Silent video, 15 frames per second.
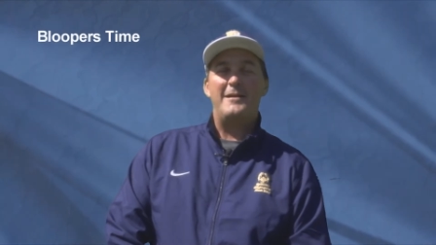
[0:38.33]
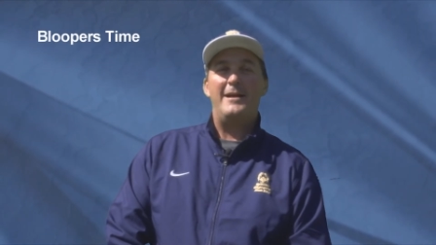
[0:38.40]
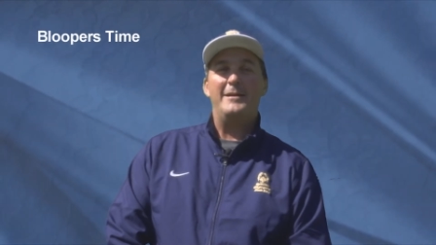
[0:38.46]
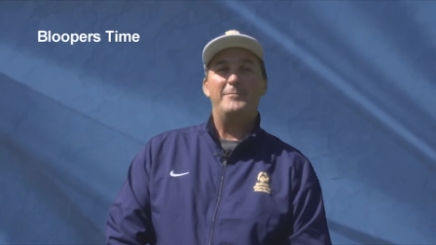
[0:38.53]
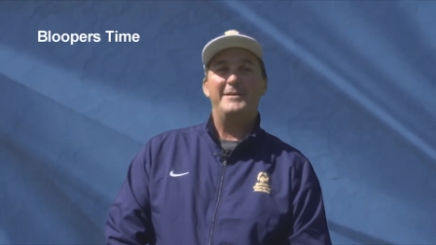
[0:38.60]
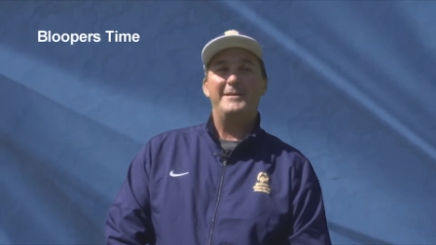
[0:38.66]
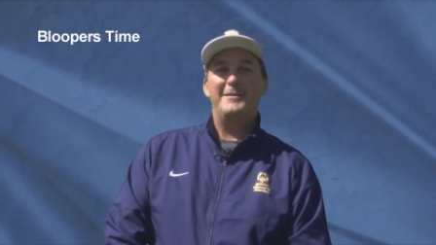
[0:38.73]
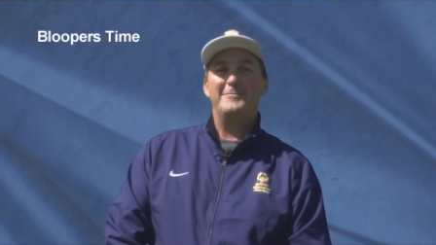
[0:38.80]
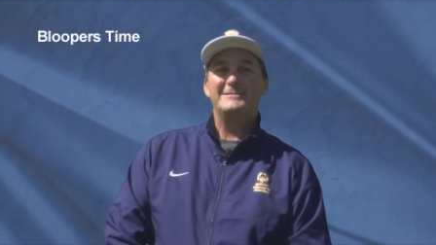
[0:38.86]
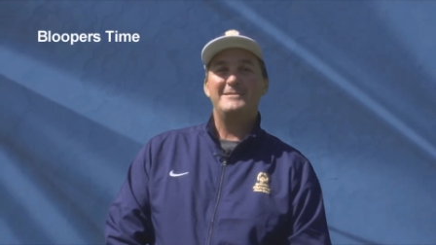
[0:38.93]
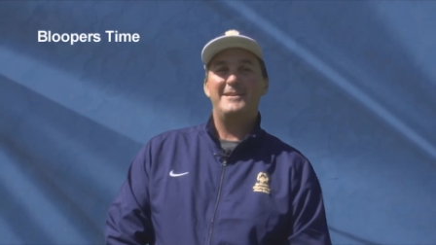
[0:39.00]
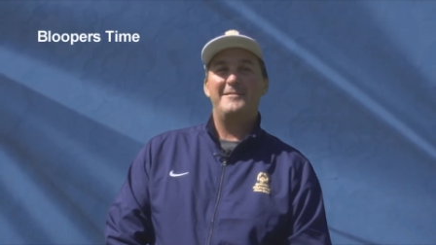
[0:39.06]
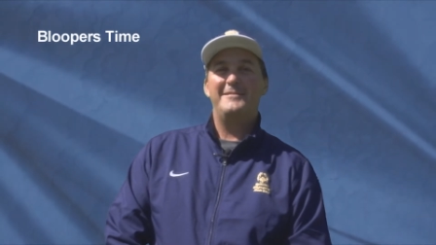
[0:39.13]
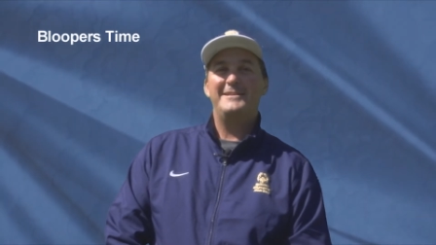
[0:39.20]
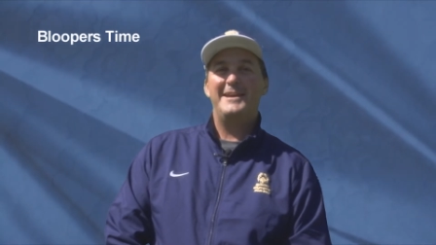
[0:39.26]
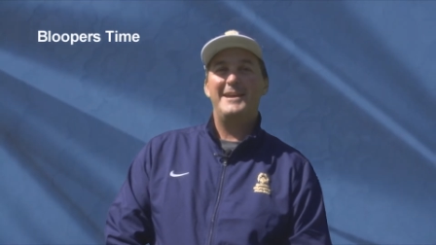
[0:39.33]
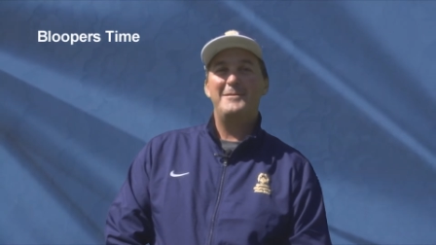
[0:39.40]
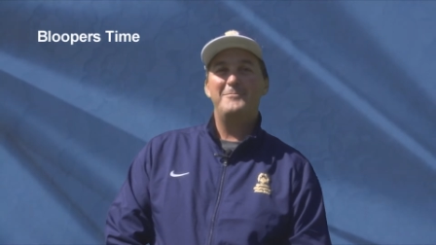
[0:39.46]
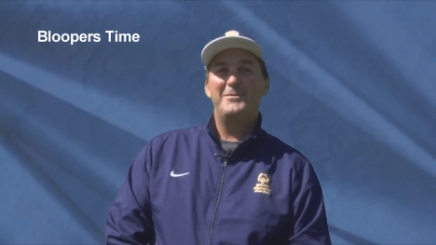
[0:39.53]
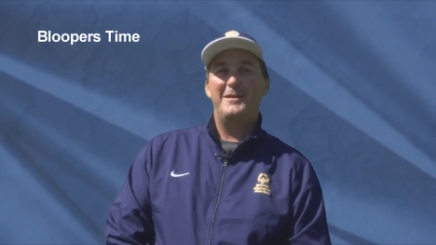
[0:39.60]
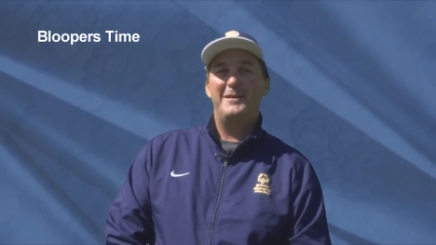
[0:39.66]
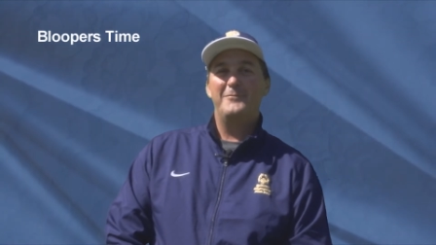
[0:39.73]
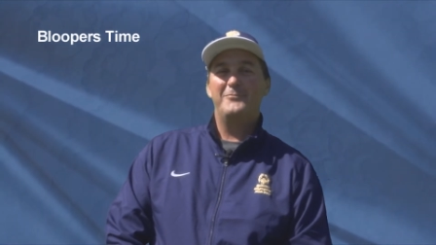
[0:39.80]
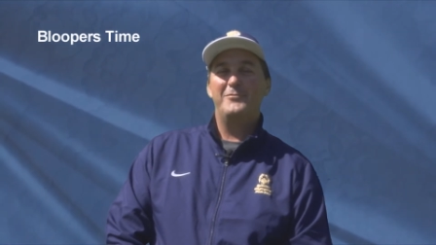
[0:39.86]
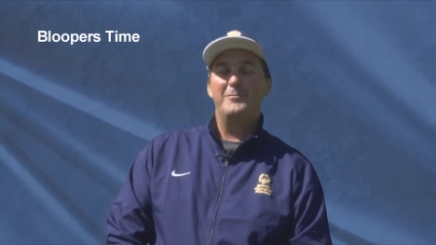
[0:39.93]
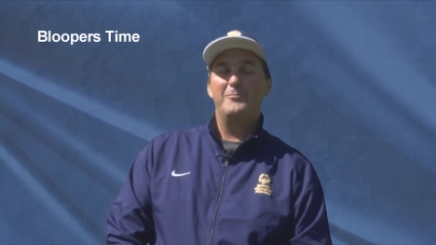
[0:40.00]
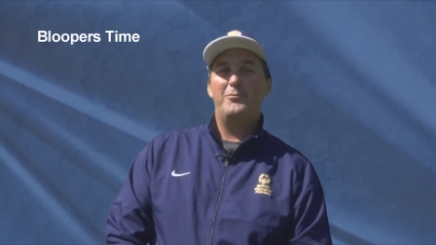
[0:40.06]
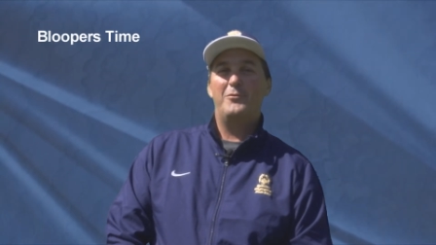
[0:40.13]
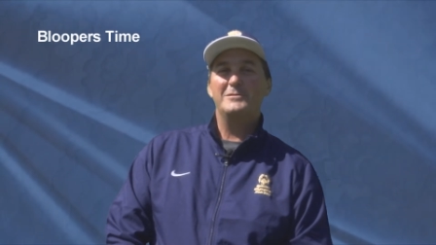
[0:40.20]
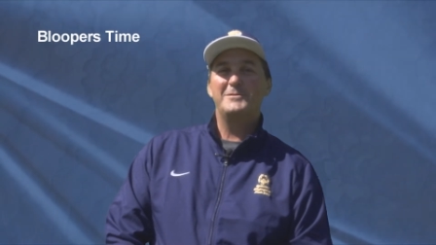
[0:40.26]
Hi, my name is Larry Dame. I'm
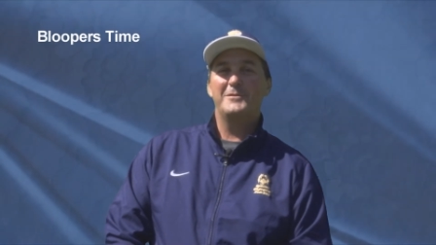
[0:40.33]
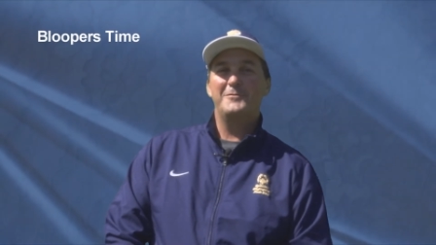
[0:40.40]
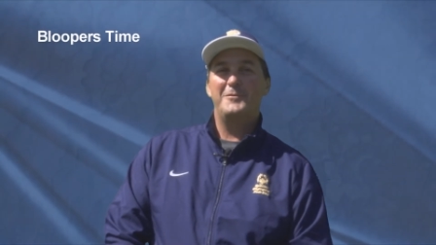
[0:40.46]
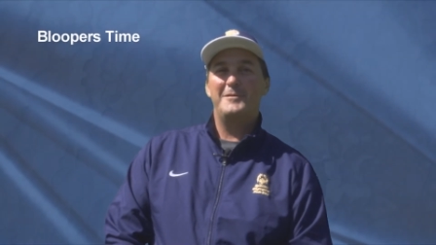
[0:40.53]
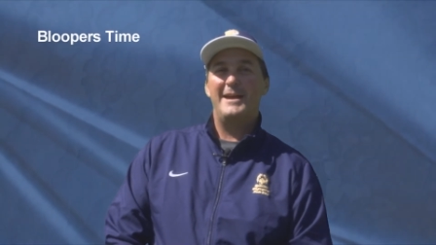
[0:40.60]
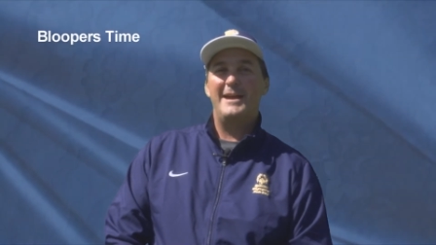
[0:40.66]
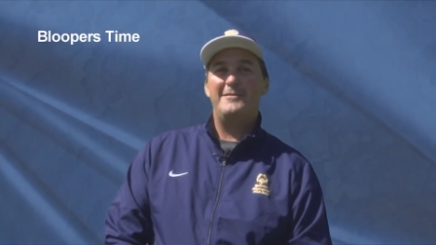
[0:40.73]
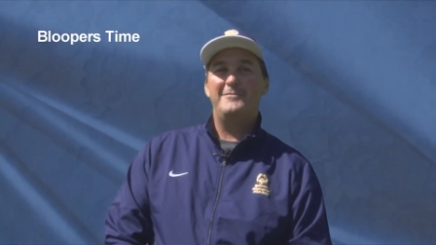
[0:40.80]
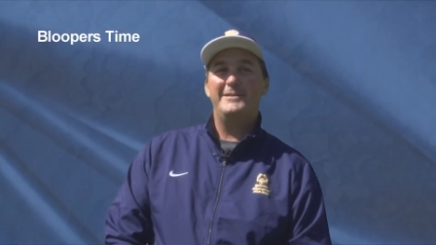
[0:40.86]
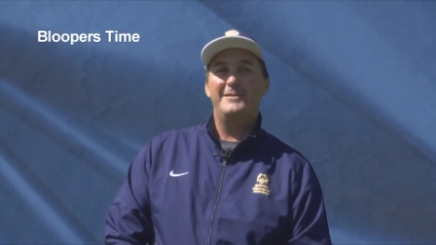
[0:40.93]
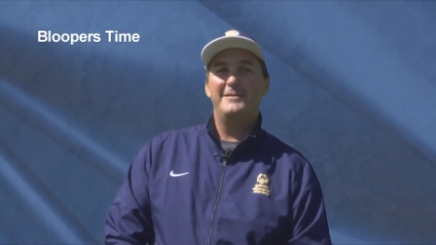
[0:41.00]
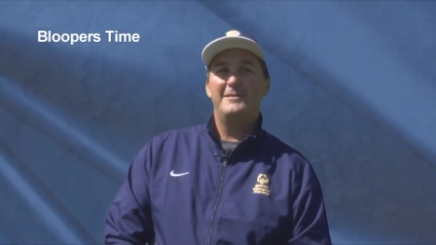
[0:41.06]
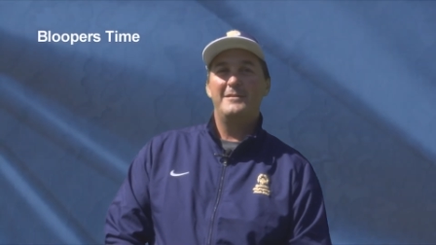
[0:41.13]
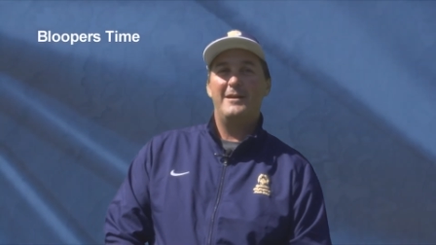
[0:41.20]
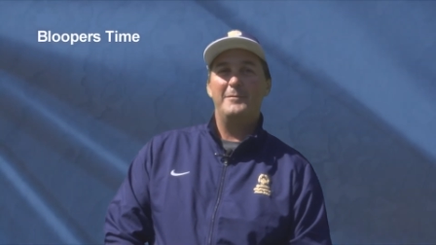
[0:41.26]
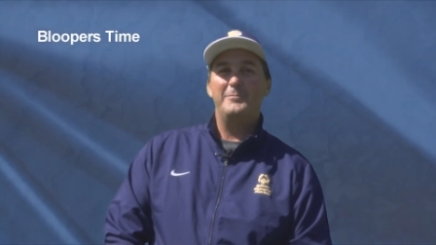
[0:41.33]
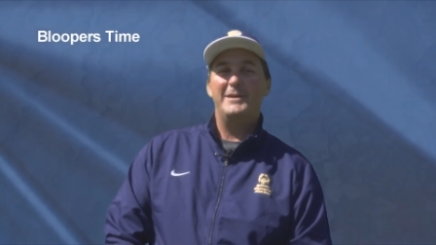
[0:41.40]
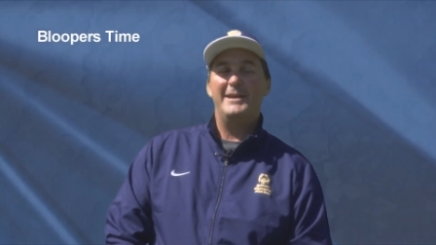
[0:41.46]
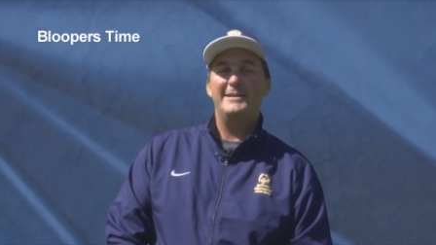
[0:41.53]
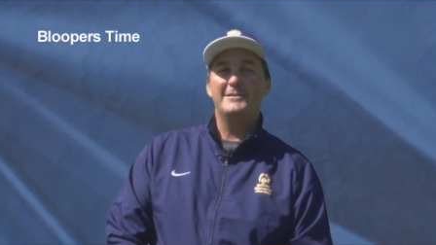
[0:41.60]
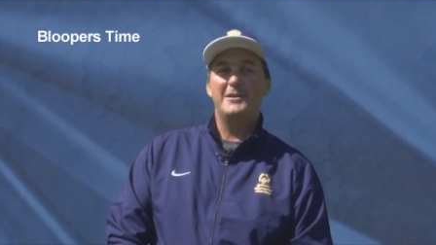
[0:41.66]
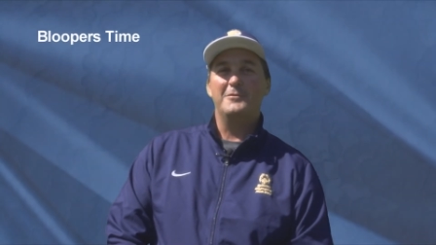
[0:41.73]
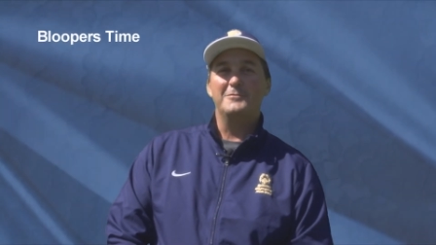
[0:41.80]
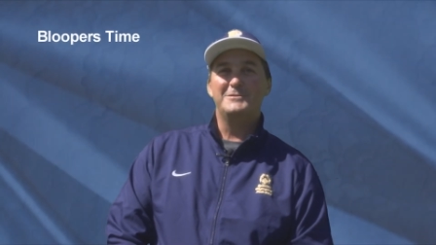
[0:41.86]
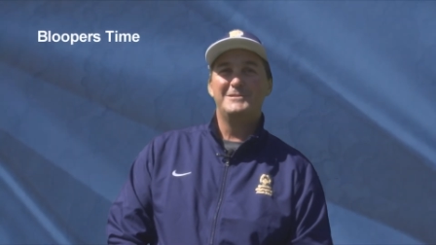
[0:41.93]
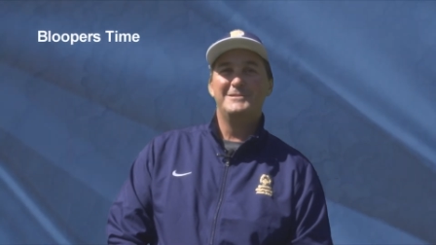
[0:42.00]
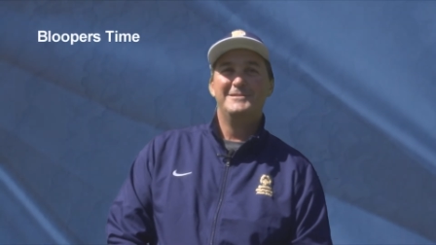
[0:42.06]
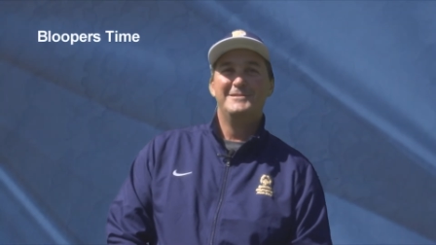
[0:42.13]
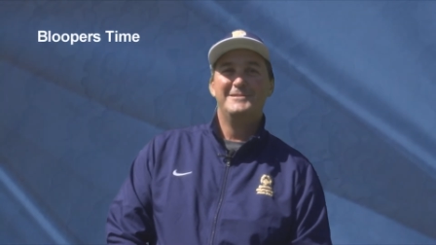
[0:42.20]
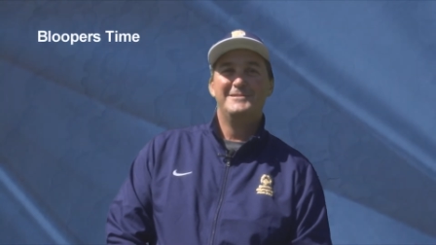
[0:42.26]
from Portsmouth, Rhode Island. I'm the head
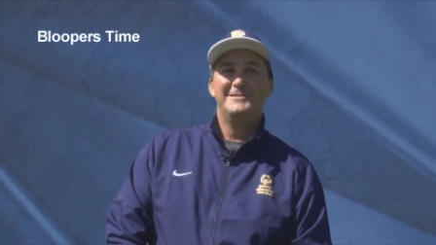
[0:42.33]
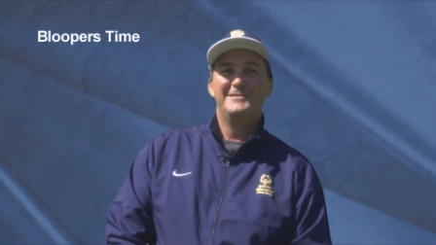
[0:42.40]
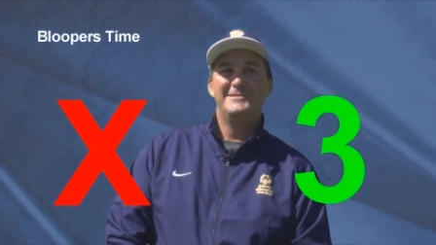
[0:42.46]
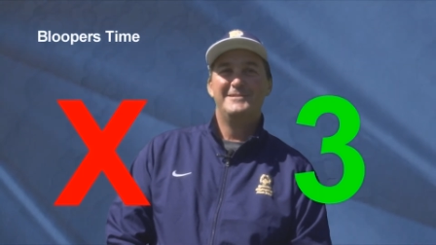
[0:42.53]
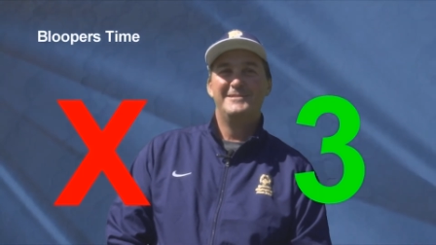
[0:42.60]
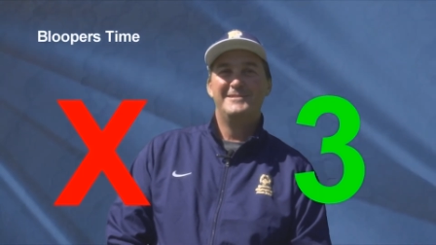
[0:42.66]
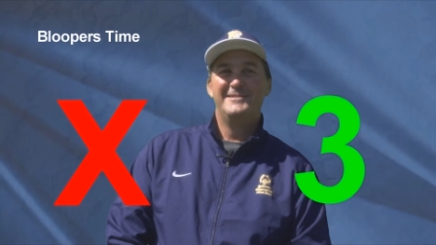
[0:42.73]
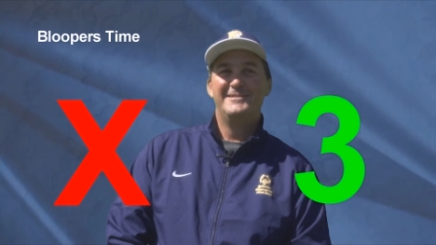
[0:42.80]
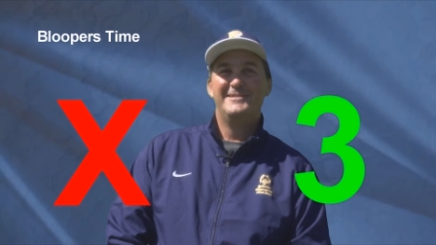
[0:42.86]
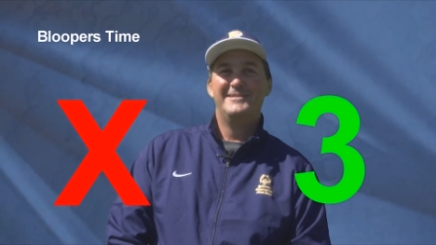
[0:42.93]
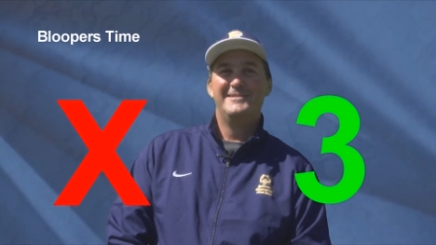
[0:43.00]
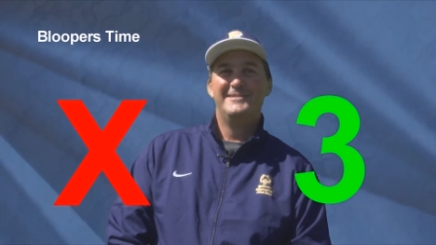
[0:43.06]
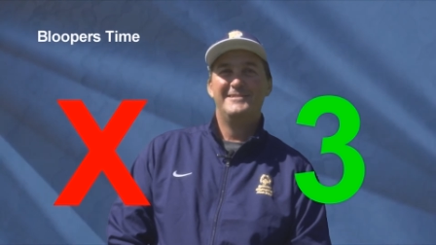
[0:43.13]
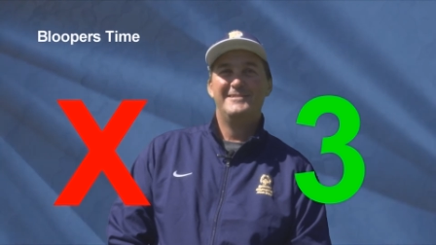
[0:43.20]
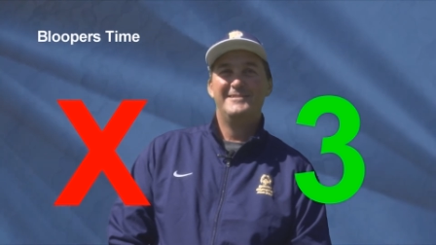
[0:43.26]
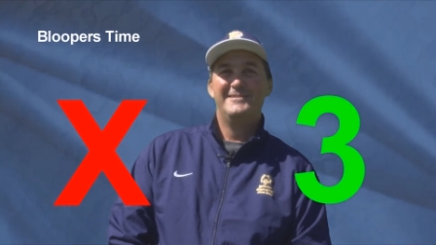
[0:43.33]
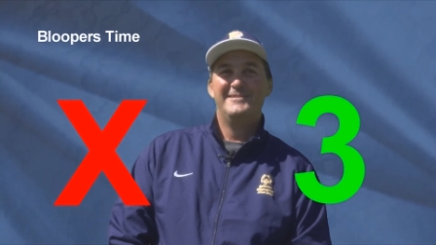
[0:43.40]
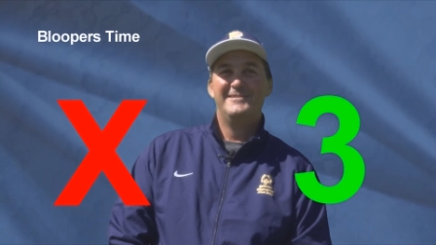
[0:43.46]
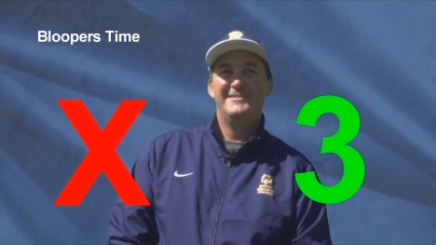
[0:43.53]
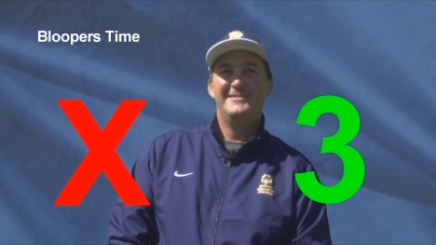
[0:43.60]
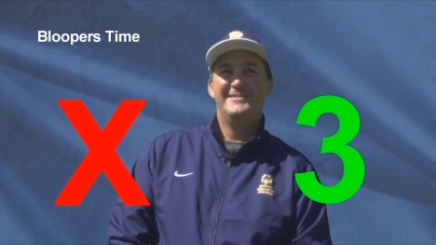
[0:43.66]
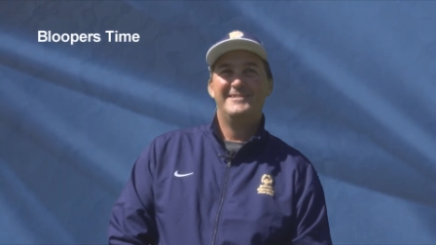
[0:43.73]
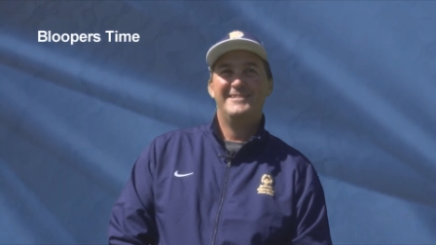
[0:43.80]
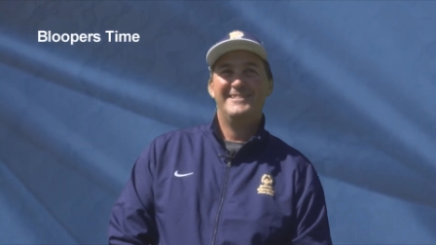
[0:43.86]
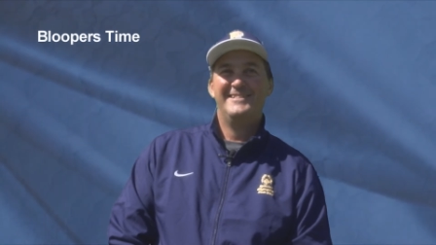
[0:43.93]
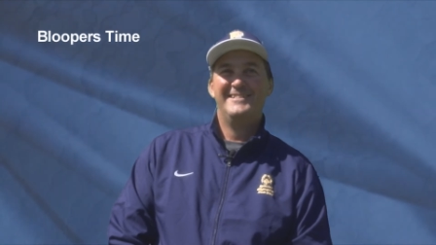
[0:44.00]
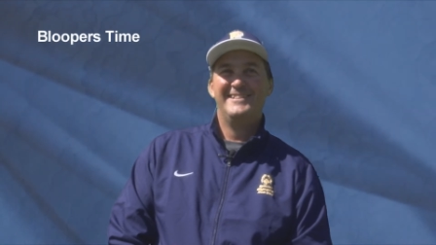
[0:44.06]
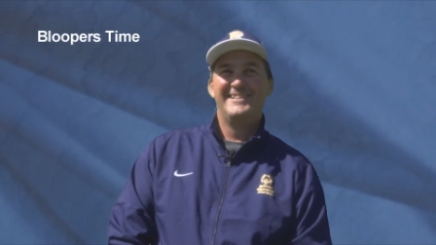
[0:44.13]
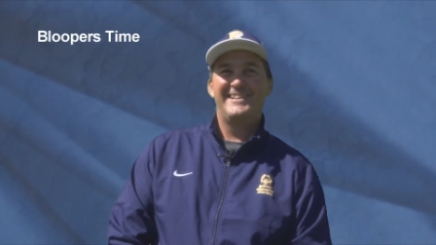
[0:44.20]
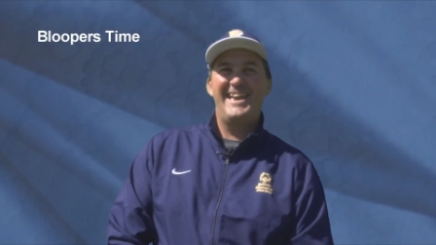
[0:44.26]
coach. No,
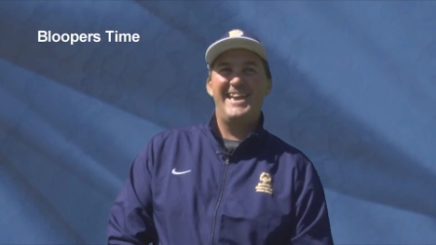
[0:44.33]
that was.